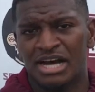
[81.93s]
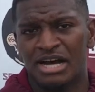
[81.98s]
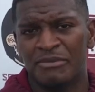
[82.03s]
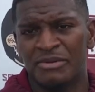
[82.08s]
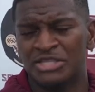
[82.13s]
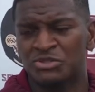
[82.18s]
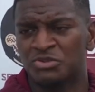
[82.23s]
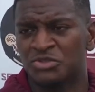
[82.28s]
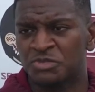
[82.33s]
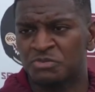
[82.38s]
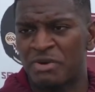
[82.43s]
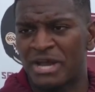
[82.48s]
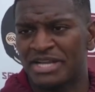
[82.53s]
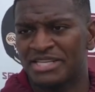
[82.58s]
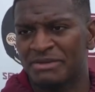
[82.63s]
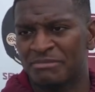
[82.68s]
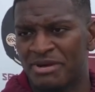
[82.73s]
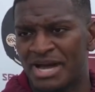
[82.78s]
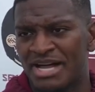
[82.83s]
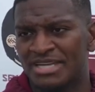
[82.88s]
He's
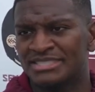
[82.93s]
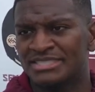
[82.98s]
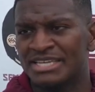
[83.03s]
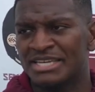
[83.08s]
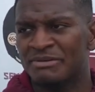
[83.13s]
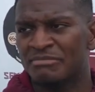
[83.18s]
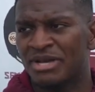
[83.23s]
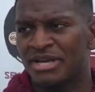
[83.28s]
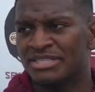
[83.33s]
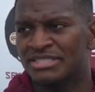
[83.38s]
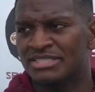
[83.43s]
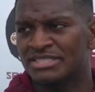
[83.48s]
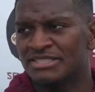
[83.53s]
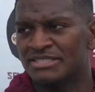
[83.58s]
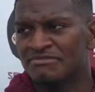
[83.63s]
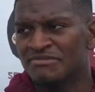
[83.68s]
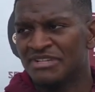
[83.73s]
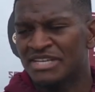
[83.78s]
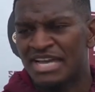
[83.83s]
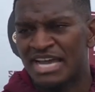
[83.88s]
respected by his teammates.
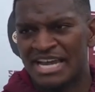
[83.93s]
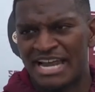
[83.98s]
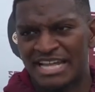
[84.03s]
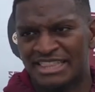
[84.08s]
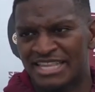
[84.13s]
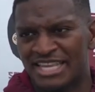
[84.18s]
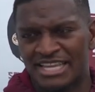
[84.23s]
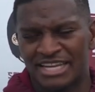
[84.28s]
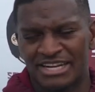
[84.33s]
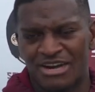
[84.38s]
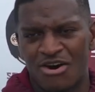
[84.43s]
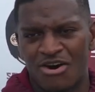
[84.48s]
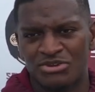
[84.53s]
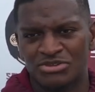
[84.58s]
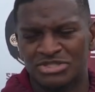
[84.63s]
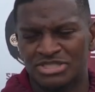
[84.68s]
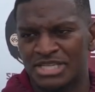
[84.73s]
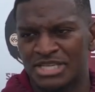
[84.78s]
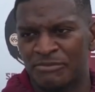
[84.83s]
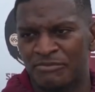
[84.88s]
And I think it all
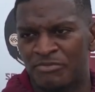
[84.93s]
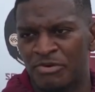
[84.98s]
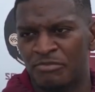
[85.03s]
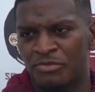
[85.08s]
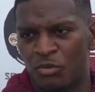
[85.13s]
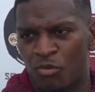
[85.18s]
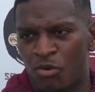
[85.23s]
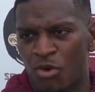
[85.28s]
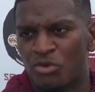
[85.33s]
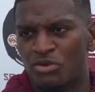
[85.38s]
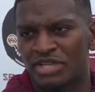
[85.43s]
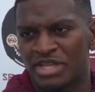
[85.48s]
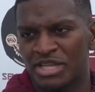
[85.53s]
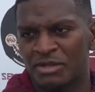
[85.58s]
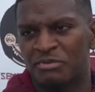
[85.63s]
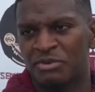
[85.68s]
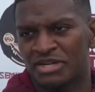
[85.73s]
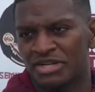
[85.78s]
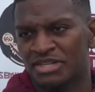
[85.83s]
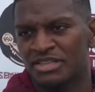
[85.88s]
stemmed from the work that he
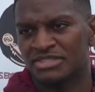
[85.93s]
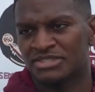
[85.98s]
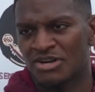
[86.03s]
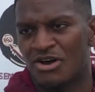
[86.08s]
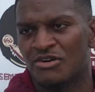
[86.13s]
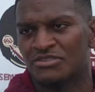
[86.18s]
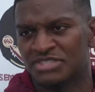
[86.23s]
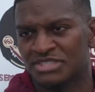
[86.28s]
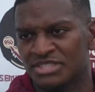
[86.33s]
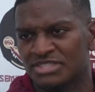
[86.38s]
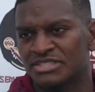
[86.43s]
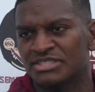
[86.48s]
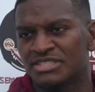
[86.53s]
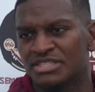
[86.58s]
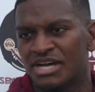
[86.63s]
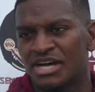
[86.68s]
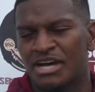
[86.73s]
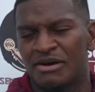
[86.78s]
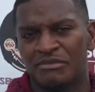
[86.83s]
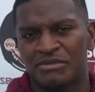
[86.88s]
put in this offseason.
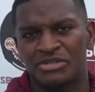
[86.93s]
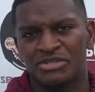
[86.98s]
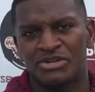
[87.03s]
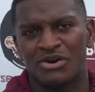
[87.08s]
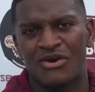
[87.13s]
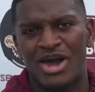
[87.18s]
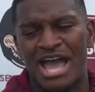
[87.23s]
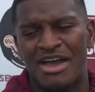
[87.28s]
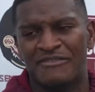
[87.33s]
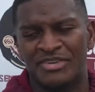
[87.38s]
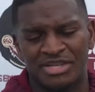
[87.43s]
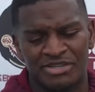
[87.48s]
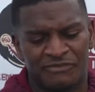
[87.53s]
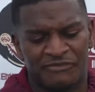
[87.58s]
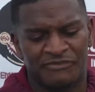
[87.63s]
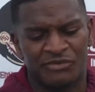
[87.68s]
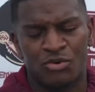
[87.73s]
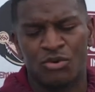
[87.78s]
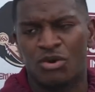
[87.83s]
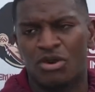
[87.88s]
You know, having a
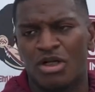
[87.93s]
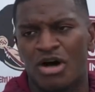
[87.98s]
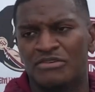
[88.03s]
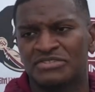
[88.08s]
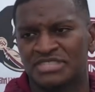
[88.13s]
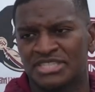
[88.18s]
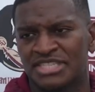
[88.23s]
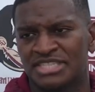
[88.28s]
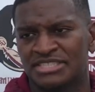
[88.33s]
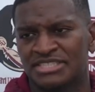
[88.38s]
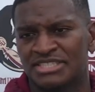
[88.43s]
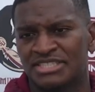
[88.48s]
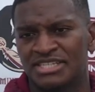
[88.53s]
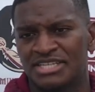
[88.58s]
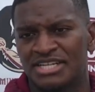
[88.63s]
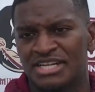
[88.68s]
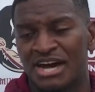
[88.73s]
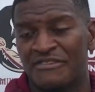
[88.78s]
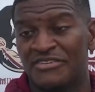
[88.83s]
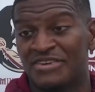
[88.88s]
full offseason
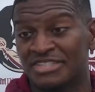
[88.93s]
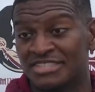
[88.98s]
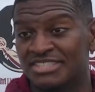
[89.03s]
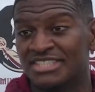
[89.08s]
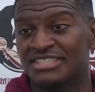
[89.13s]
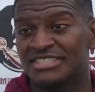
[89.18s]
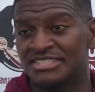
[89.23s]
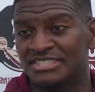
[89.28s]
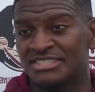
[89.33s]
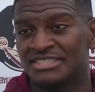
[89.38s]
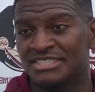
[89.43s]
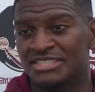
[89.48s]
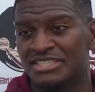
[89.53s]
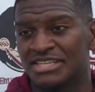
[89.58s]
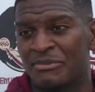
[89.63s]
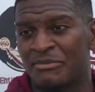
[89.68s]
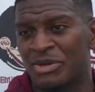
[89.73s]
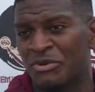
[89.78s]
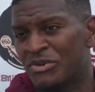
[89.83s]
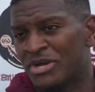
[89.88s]
of consistency.
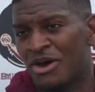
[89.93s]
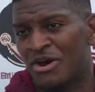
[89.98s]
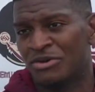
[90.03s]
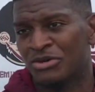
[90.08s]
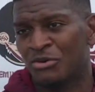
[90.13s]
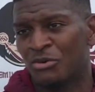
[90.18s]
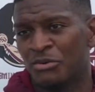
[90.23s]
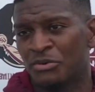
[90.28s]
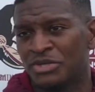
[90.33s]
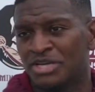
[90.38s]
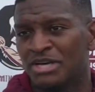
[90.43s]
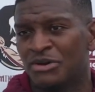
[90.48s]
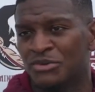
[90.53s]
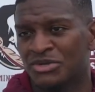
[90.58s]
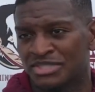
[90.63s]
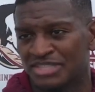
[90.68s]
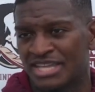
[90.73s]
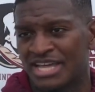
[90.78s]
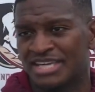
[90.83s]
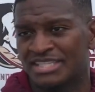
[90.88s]
I mean, we all know what we dealt
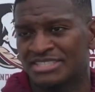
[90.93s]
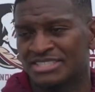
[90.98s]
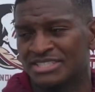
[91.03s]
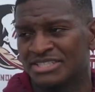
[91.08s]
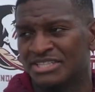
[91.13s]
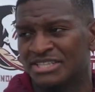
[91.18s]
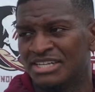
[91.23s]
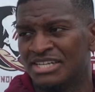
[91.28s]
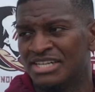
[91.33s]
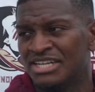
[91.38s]
with last year.